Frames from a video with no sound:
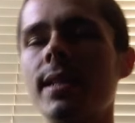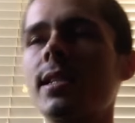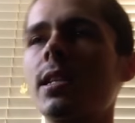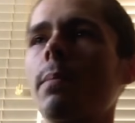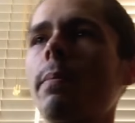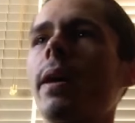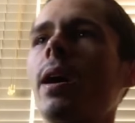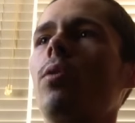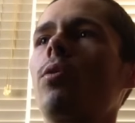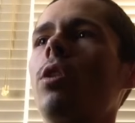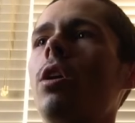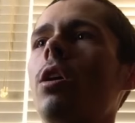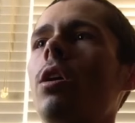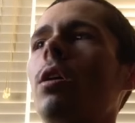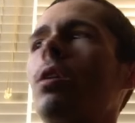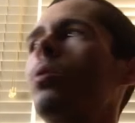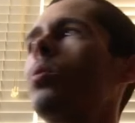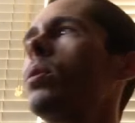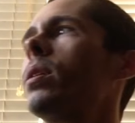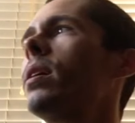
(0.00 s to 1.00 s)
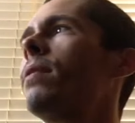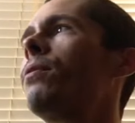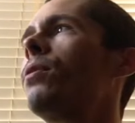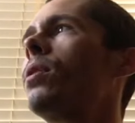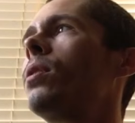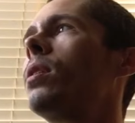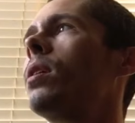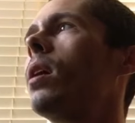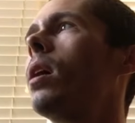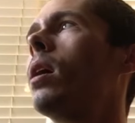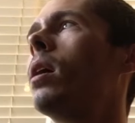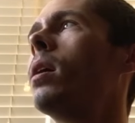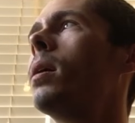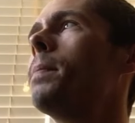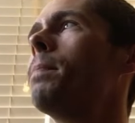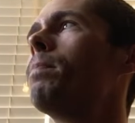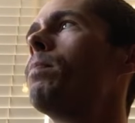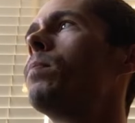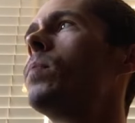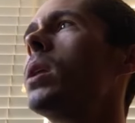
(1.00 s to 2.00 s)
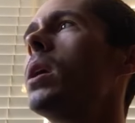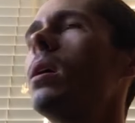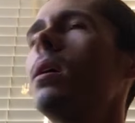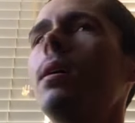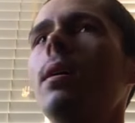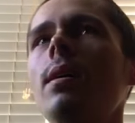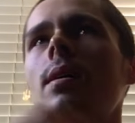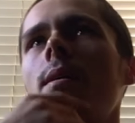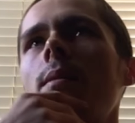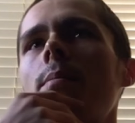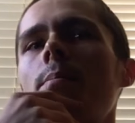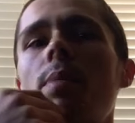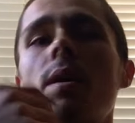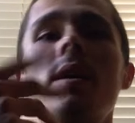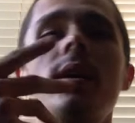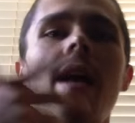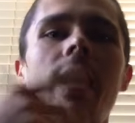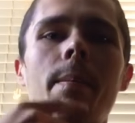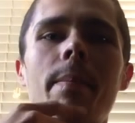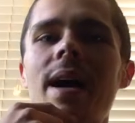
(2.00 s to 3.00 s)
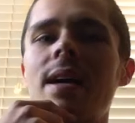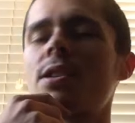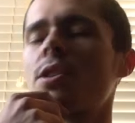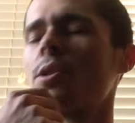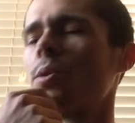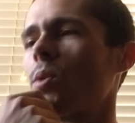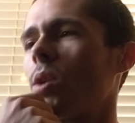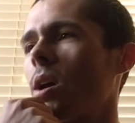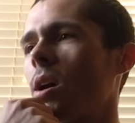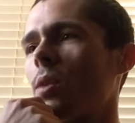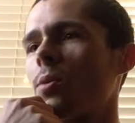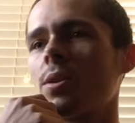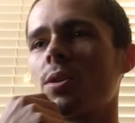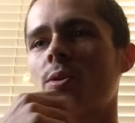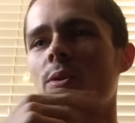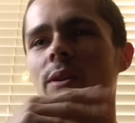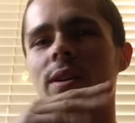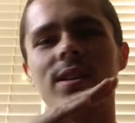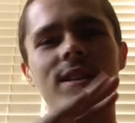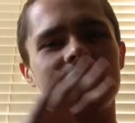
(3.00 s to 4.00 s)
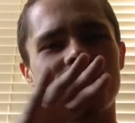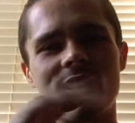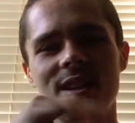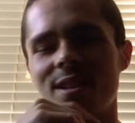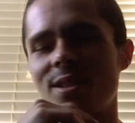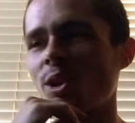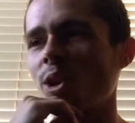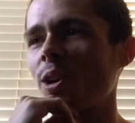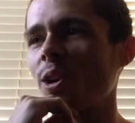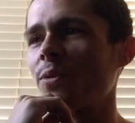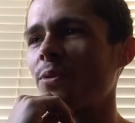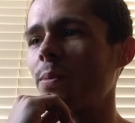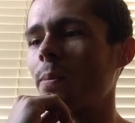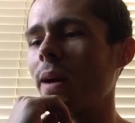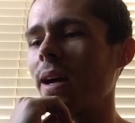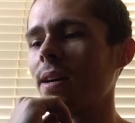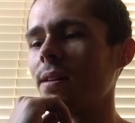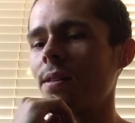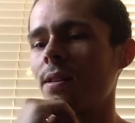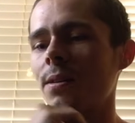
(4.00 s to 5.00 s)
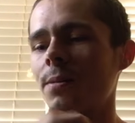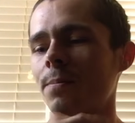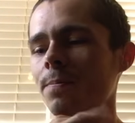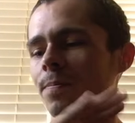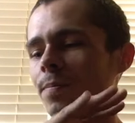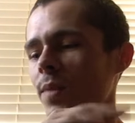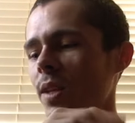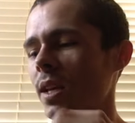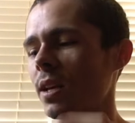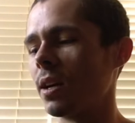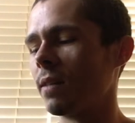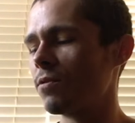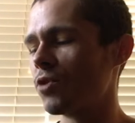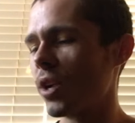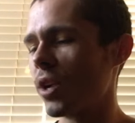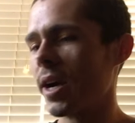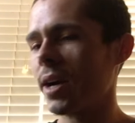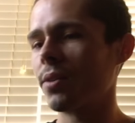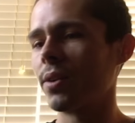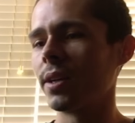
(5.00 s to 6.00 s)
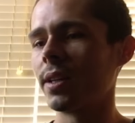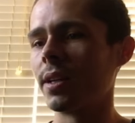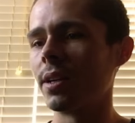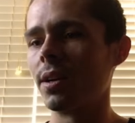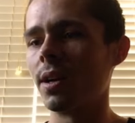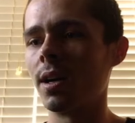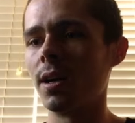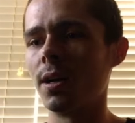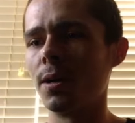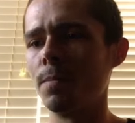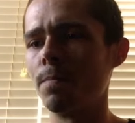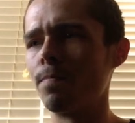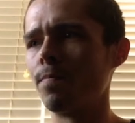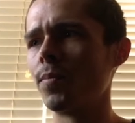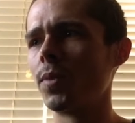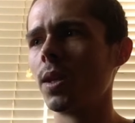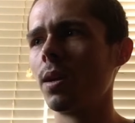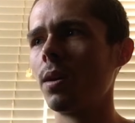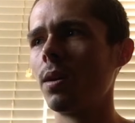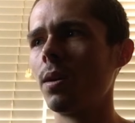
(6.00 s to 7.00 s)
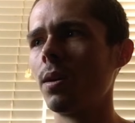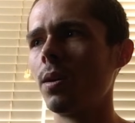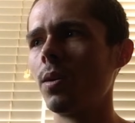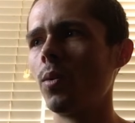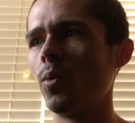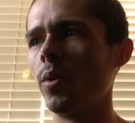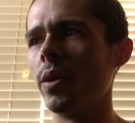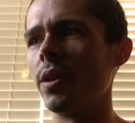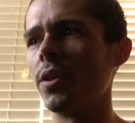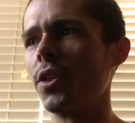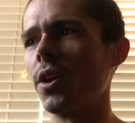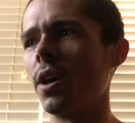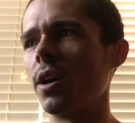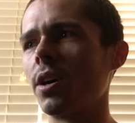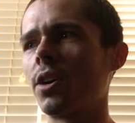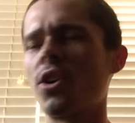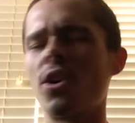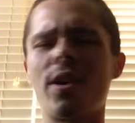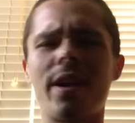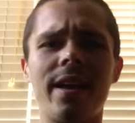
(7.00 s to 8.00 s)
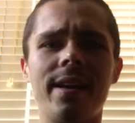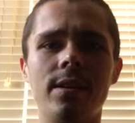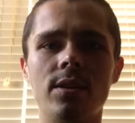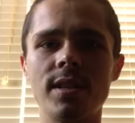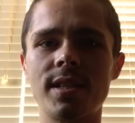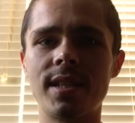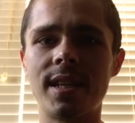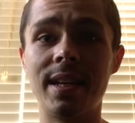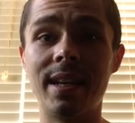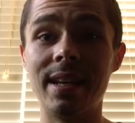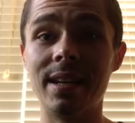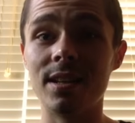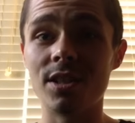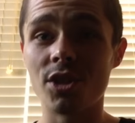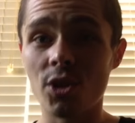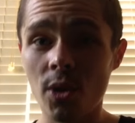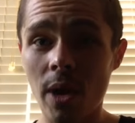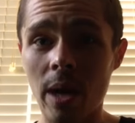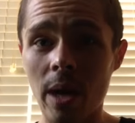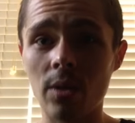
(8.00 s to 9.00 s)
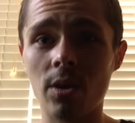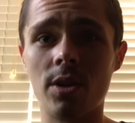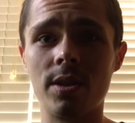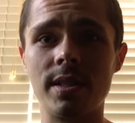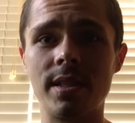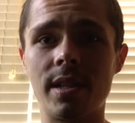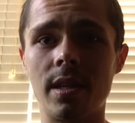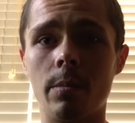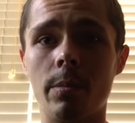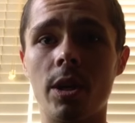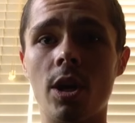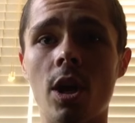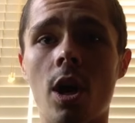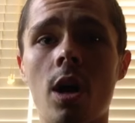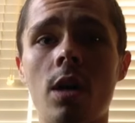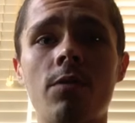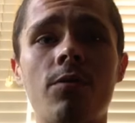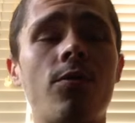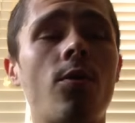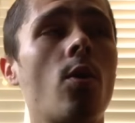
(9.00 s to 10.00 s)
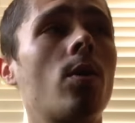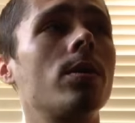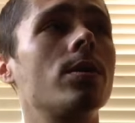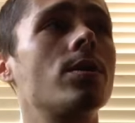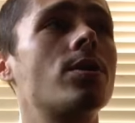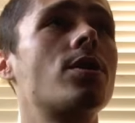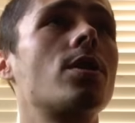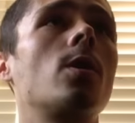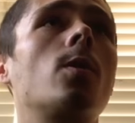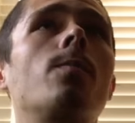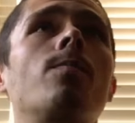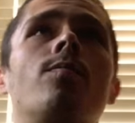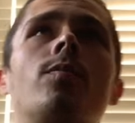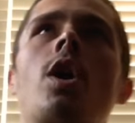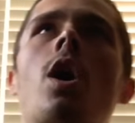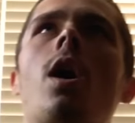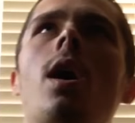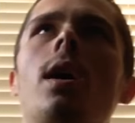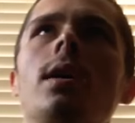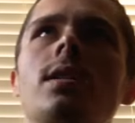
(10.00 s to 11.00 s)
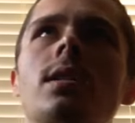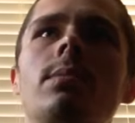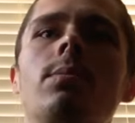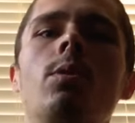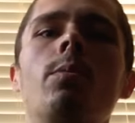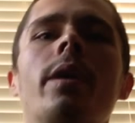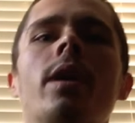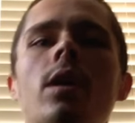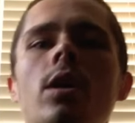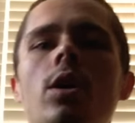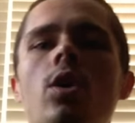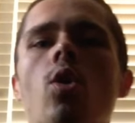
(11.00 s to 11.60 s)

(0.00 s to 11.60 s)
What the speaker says: this about Raw or whatever. But yeah, back to Raw real quickly. Sorry for getting off track right there. with Kurt Angle saying he doesn't know how long he's going to be gone for, and so Constable Baron